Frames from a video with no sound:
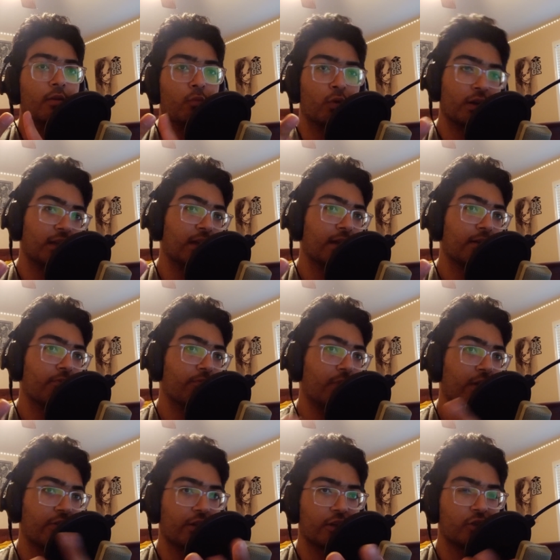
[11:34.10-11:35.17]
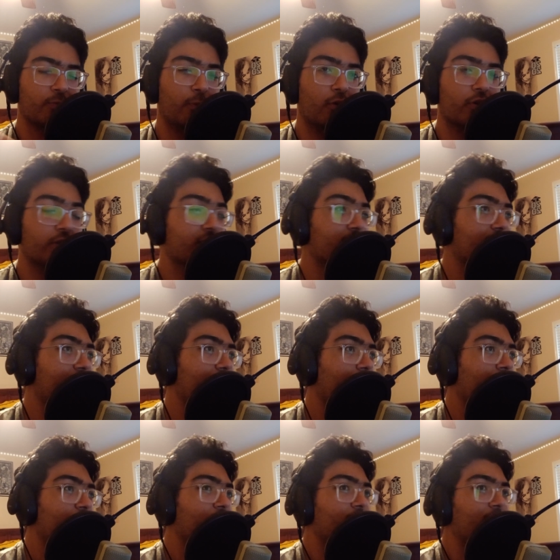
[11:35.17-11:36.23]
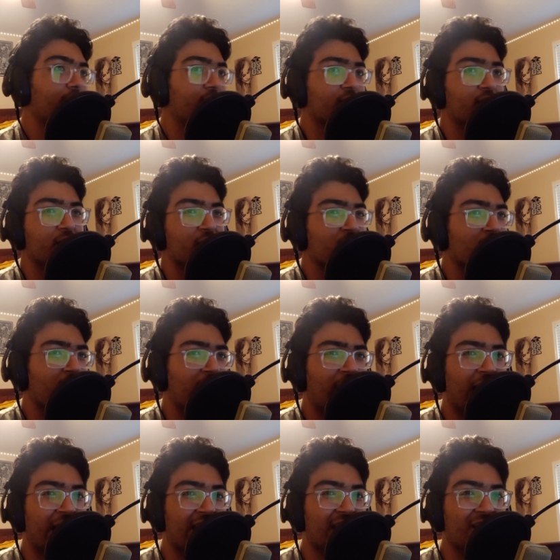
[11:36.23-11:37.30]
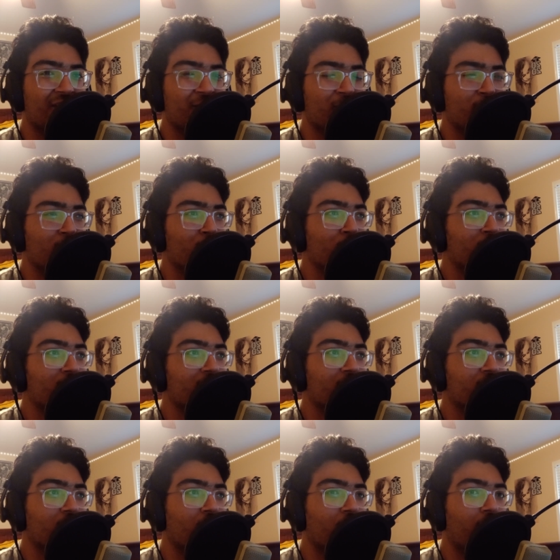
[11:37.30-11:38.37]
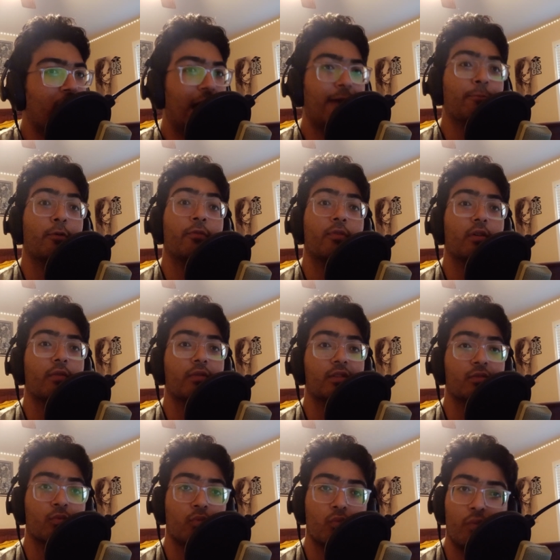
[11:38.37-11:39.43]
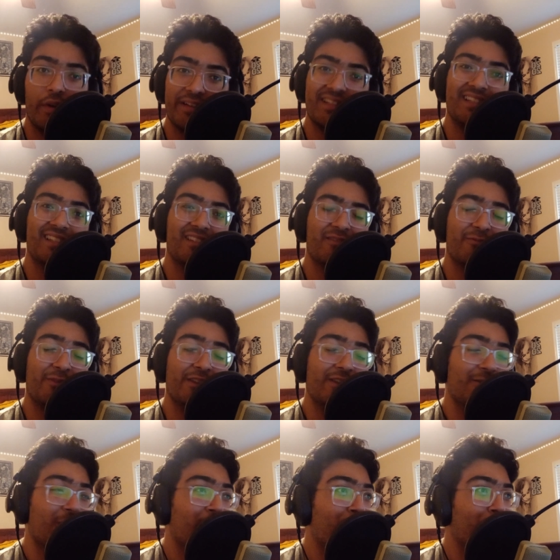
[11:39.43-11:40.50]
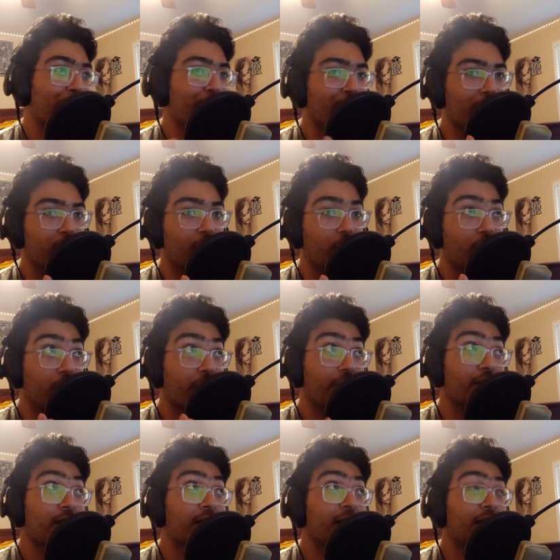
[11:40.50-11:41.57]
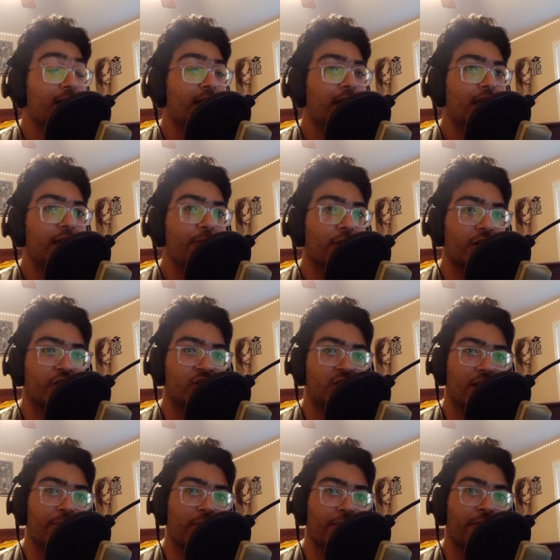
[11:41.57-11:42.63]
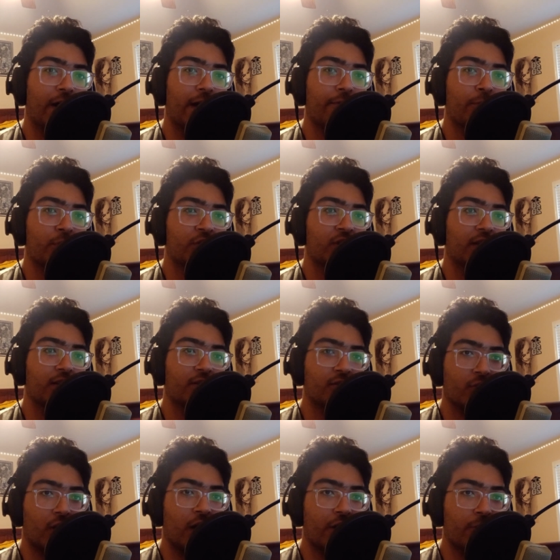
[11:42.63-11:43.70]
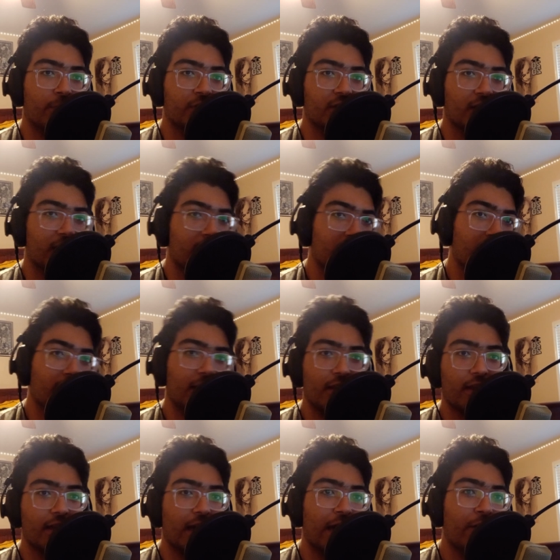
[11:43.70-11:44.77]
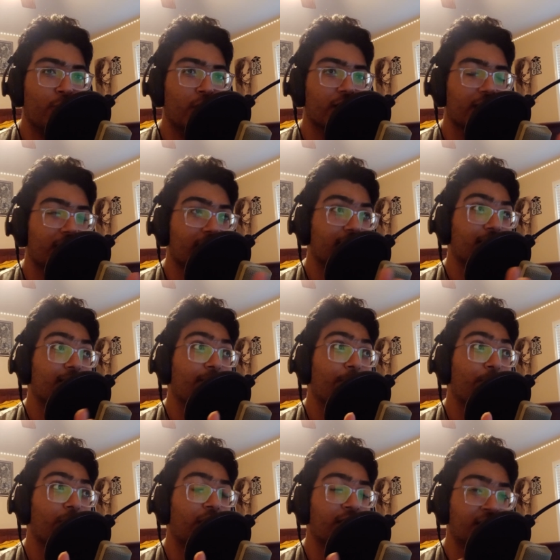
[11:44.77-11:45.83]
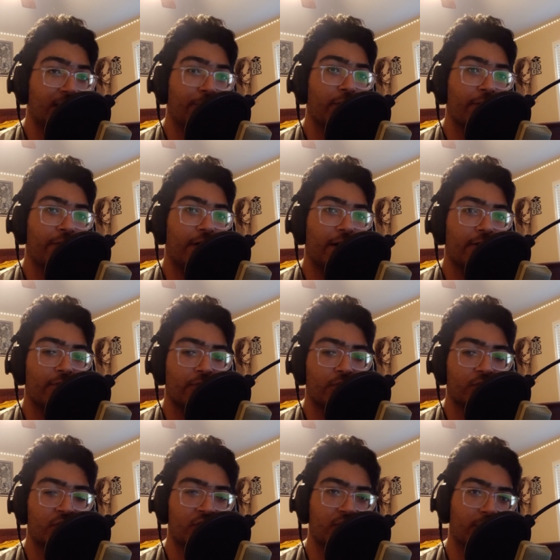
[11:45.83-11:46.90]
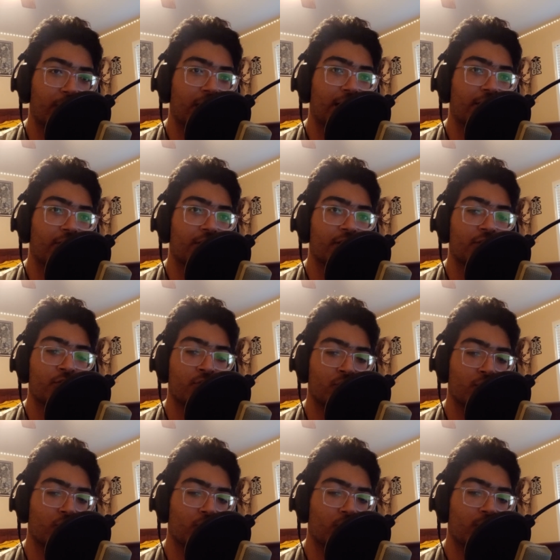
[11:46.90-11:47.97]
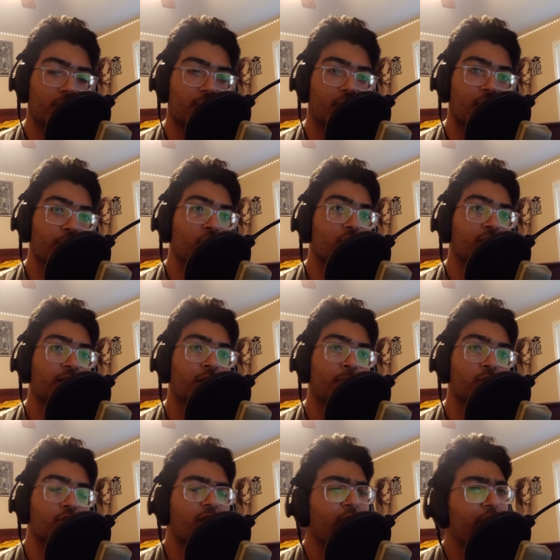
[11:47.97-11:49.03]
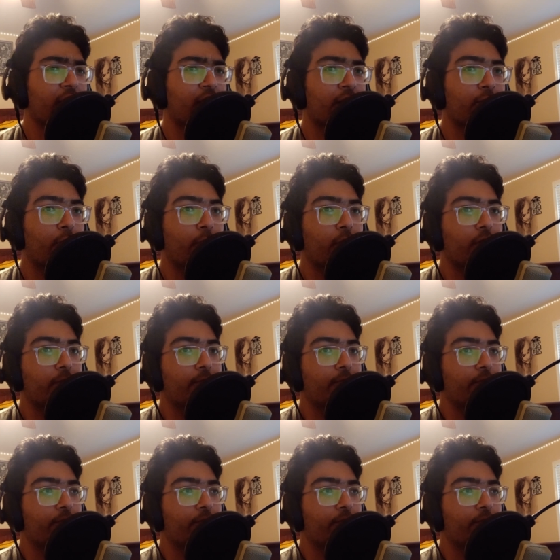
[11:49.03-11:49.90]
rigging athletic sports and such. It just leads to a lot of issues, so I prefer if this wasn't really a even a 75% to 100%, like I don't want like a 75 similarity to Armstrong's animation. I don't think anyone would.